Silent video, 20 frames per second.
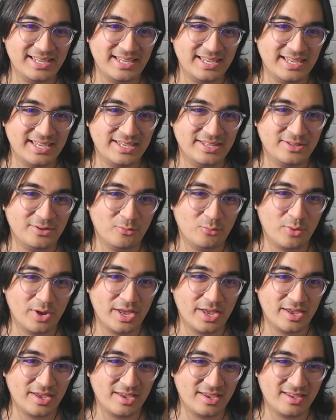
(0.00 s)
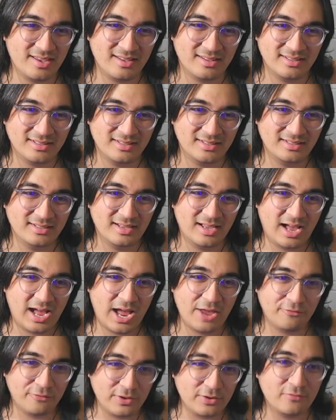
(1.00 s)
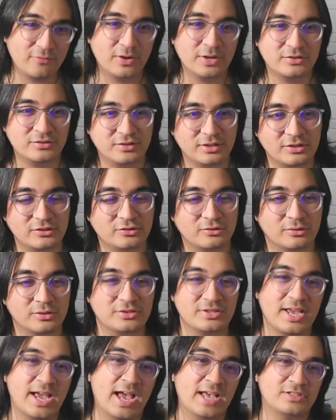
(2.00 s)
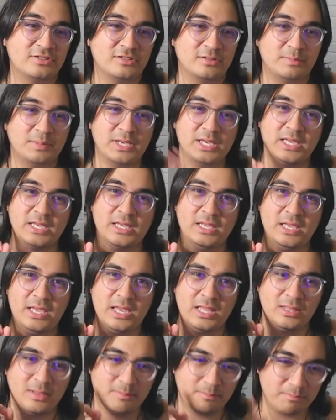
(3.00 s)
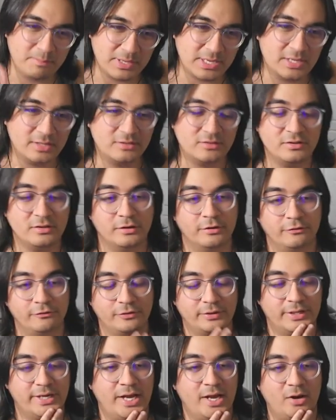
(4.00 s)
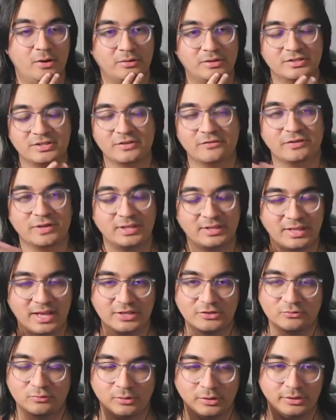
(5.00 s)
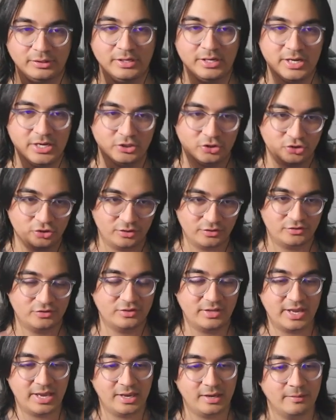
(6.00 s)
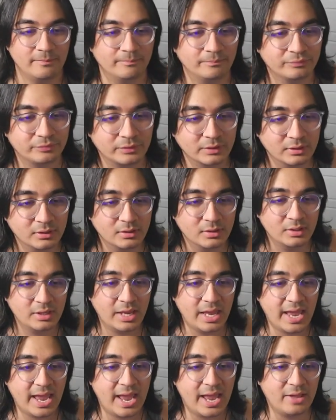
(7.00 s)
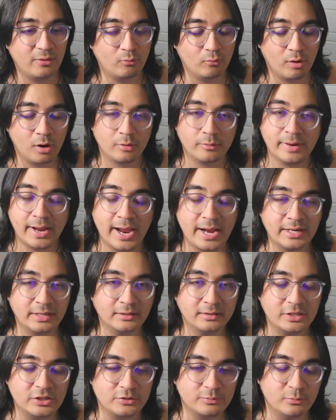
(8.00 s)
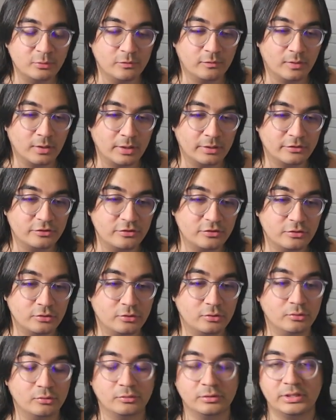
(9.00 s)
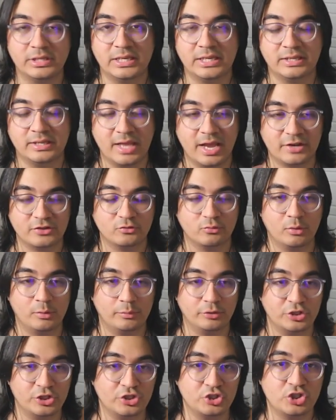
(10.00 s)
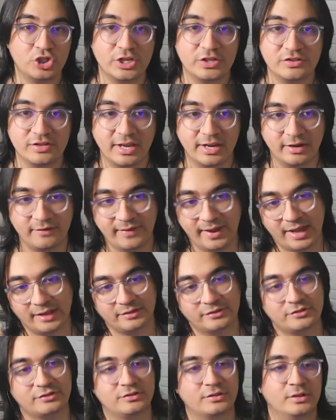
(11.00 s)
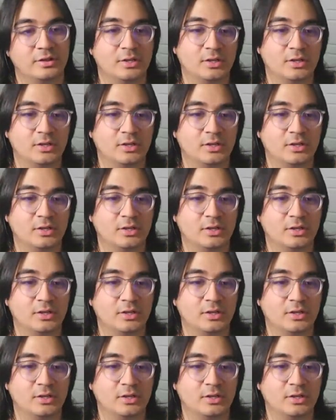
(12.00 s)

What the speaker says: in a way, I think Vice City Stories has to be in the B tier for now because I think that's where it should stay. And while we're at it, let's move on to the next one, which is GTA Advance.